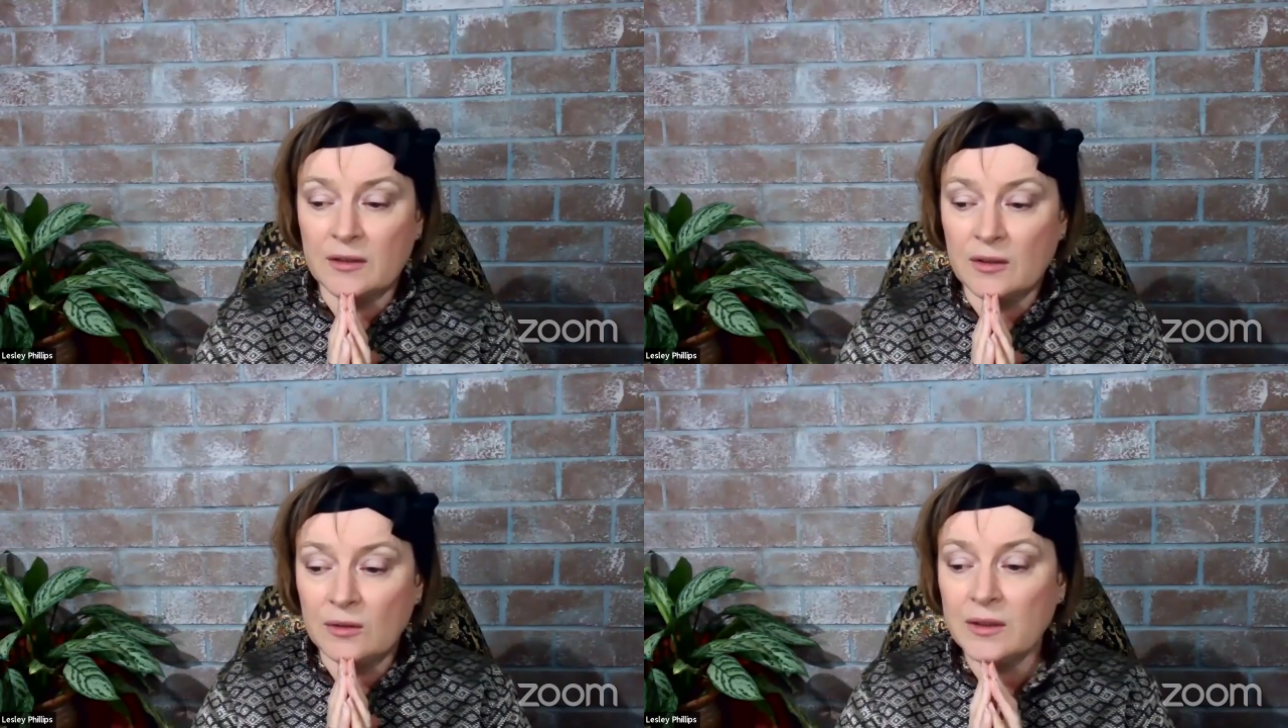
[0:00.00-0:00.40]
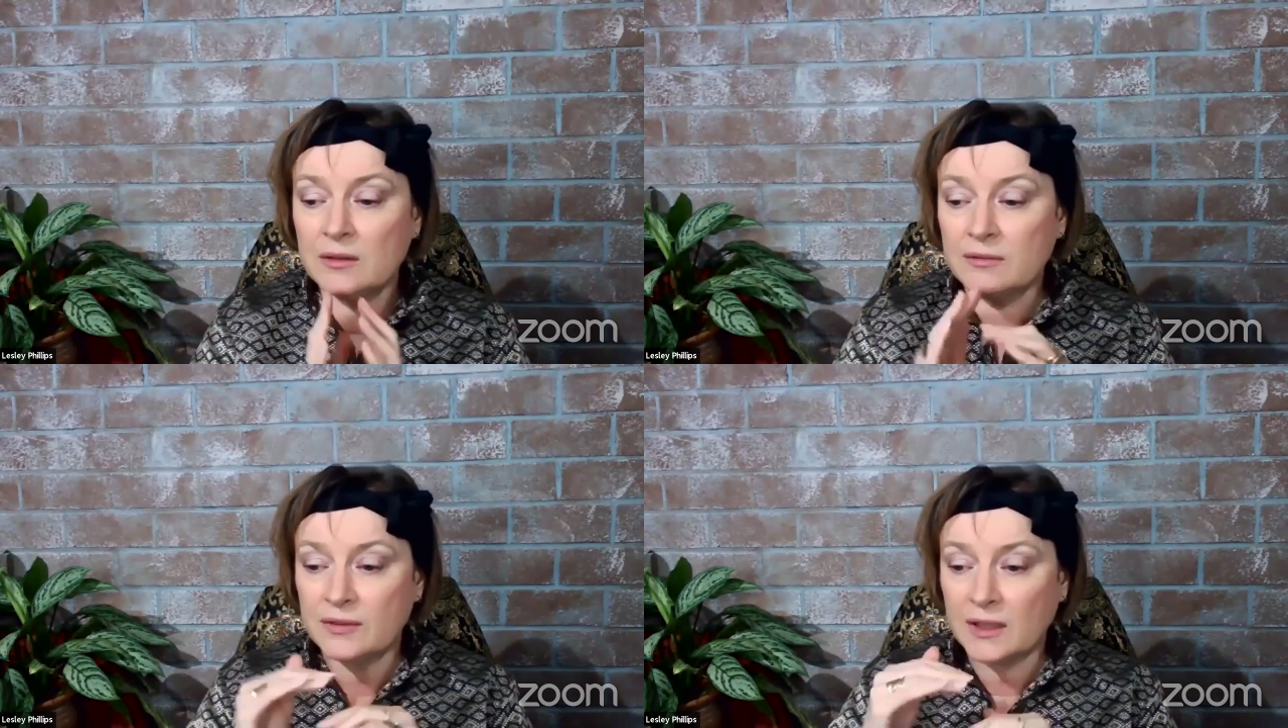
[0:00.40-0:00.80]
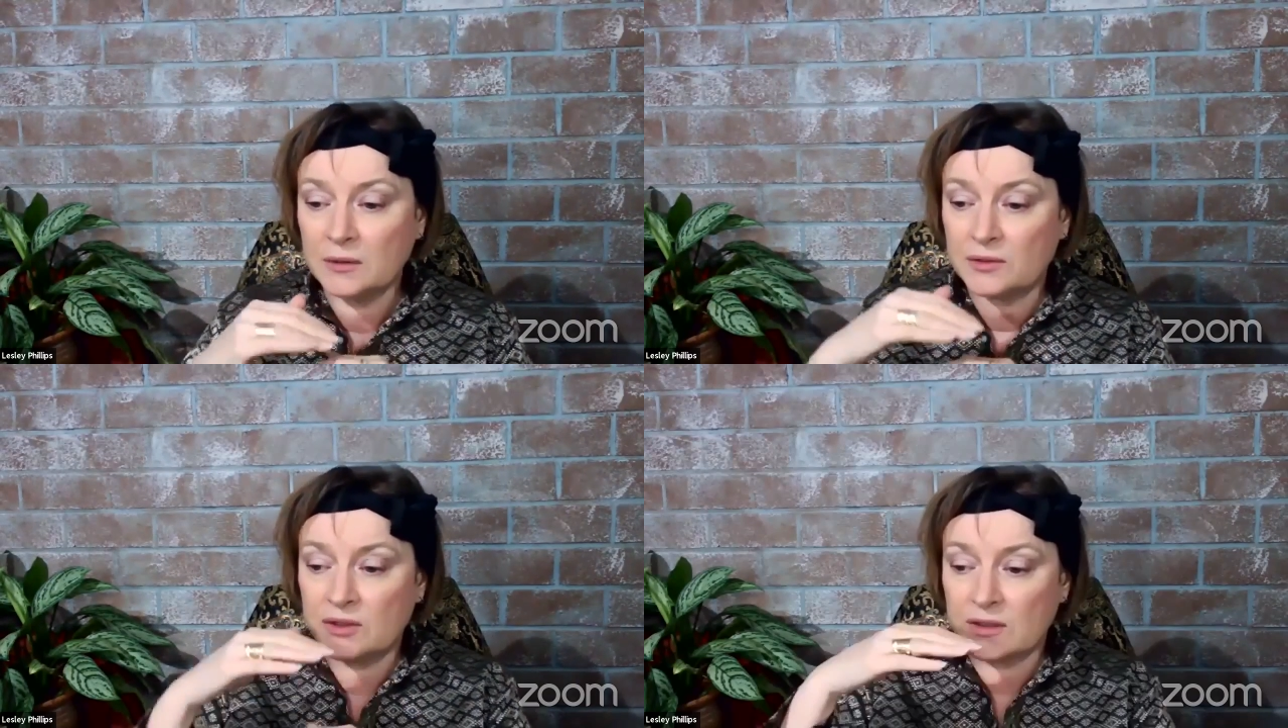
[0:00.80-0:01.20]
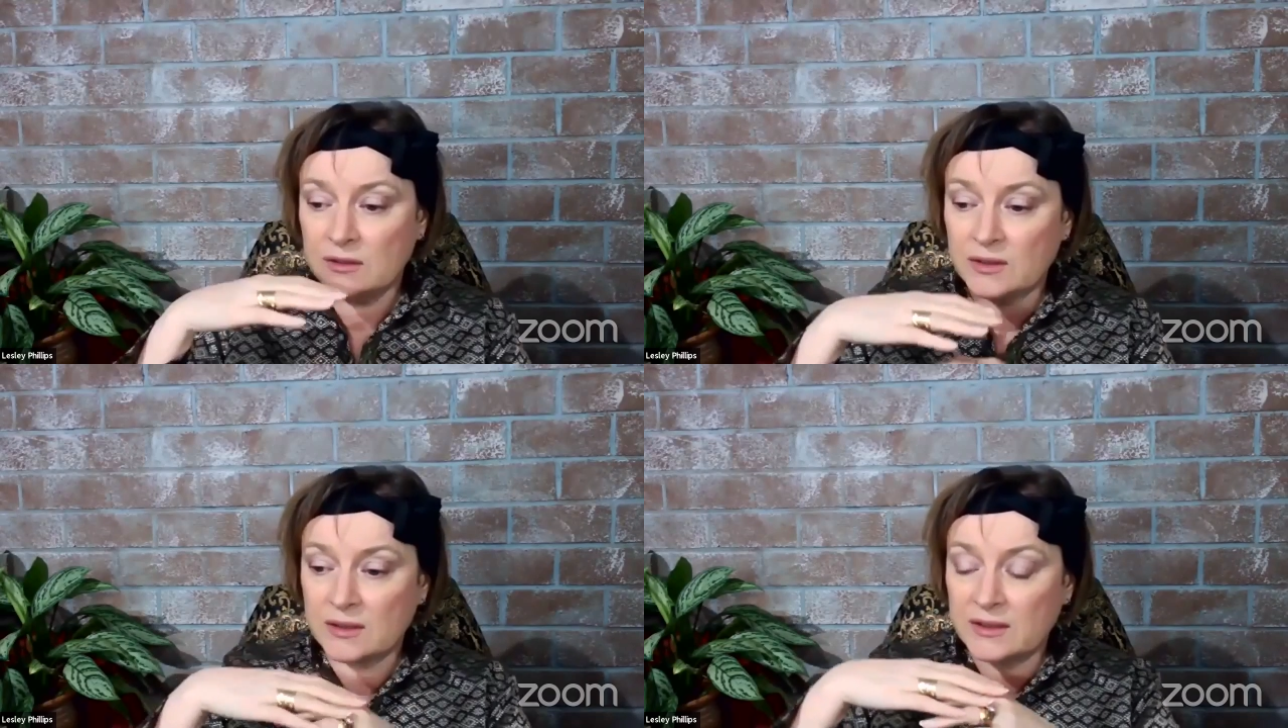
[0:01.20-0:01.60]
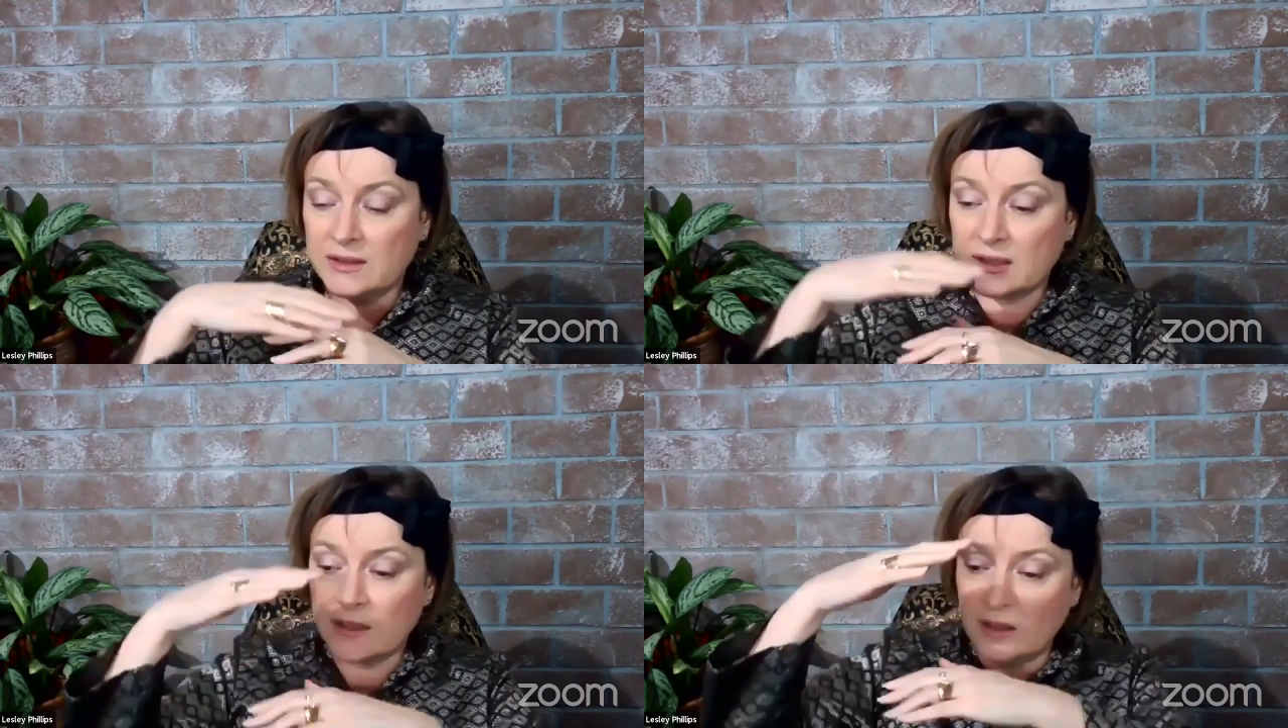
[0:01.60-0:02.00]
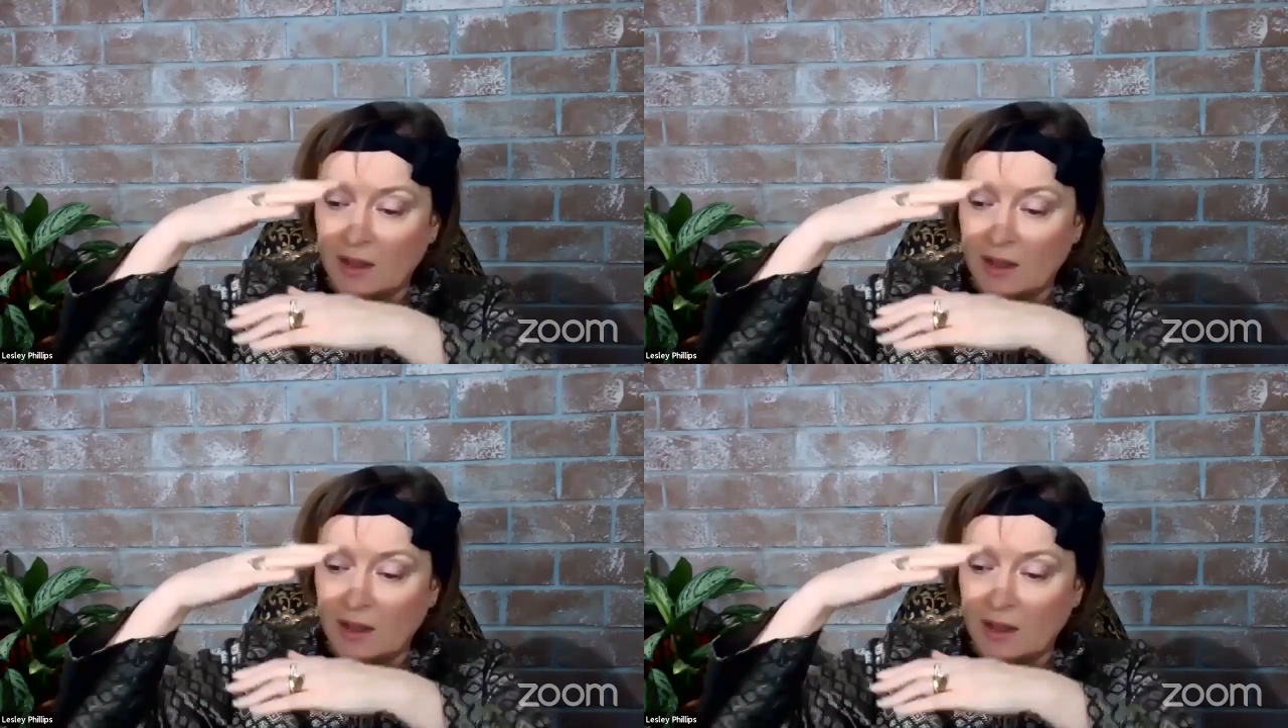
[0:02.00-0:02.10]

Oil floats to the